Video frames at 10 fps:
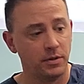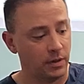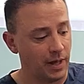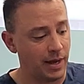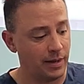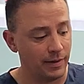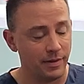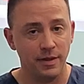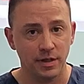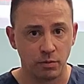to laying it
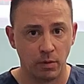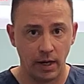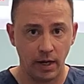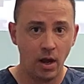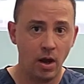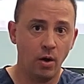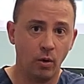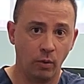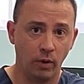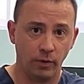this way
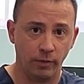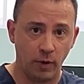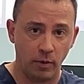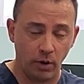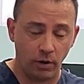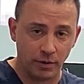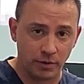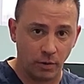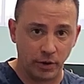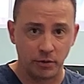where the foam roller is
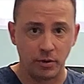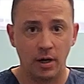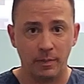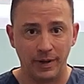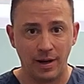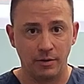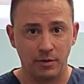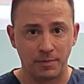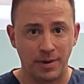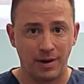going straight up and down your
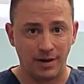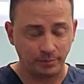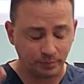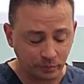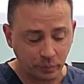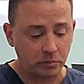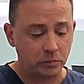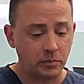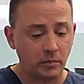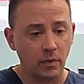spine,
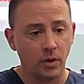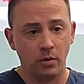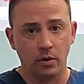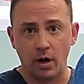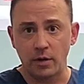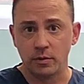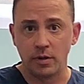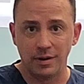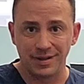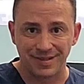you can also
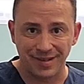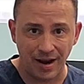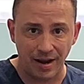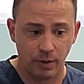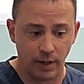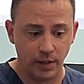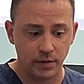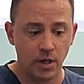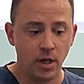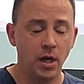turn it
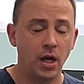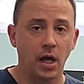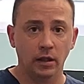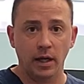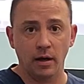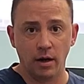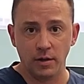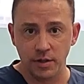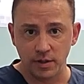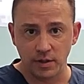sideways and lay on
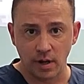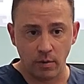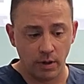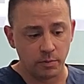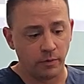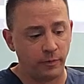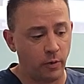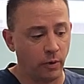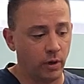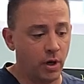it just as I was
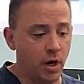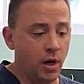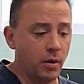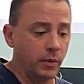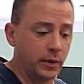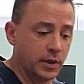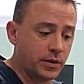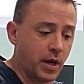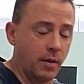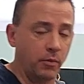before, but this
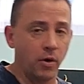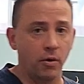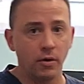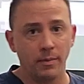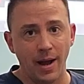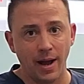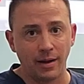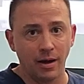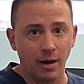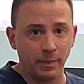time roll your back
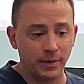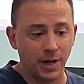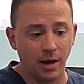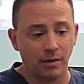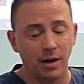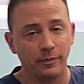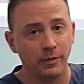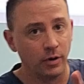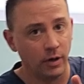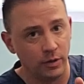up and down. Now if
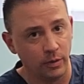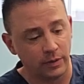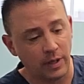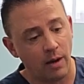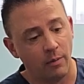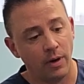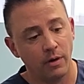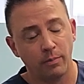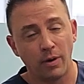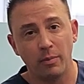you're going to do it that way,
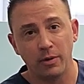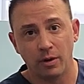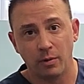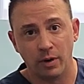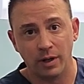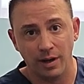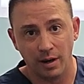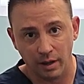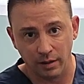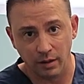you're probably going to want to
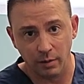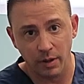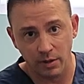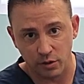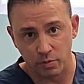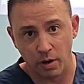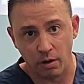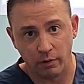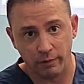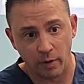get a little bit
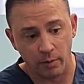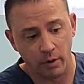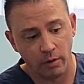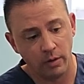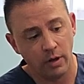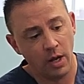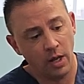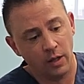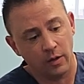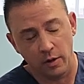smaller foam roller.
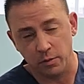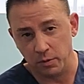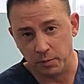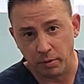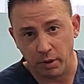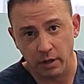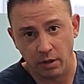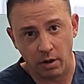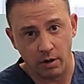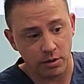This one's pretty
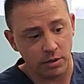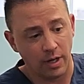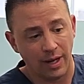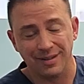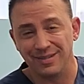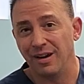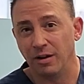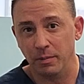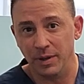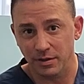large and it's not
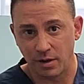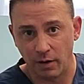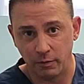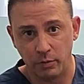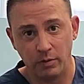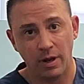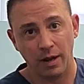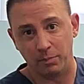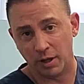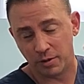going to be as comfortable,
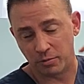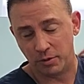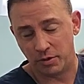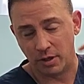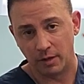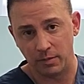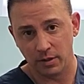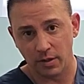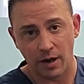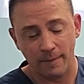and plus once you get up to the
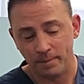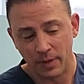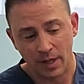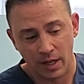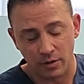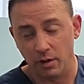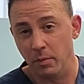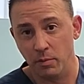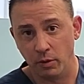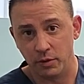top, it's going to
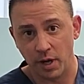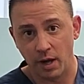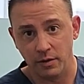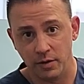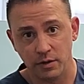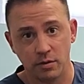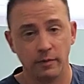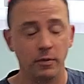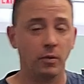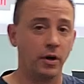be more challenging. So
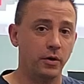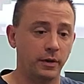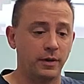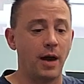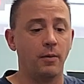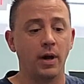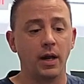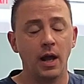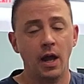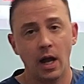if you want to do it that
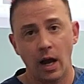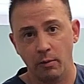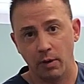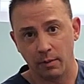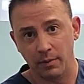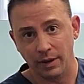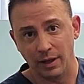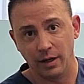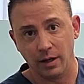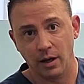way, I'd recommend
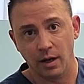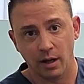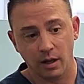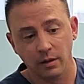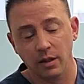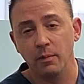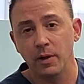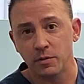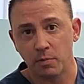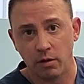getting a little
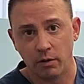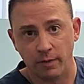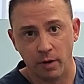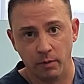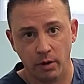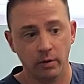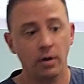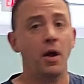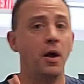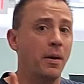bit smaller foam roller,
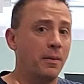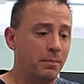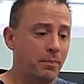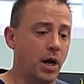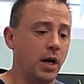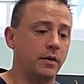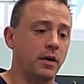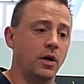but